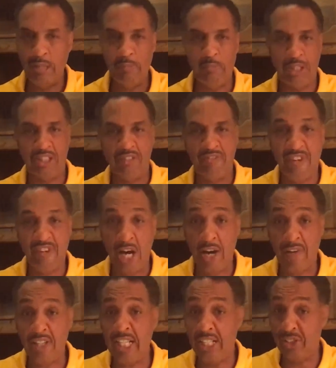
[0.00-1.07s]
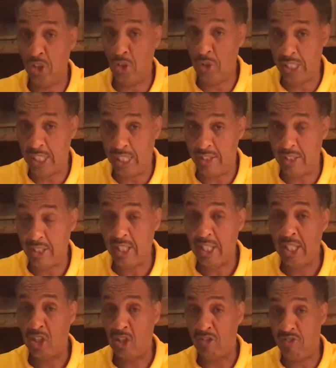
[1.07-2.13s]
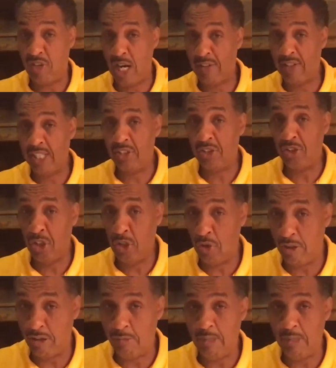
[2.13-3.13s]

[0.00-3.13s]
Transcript: But the Father is doing it. The Father is doing it.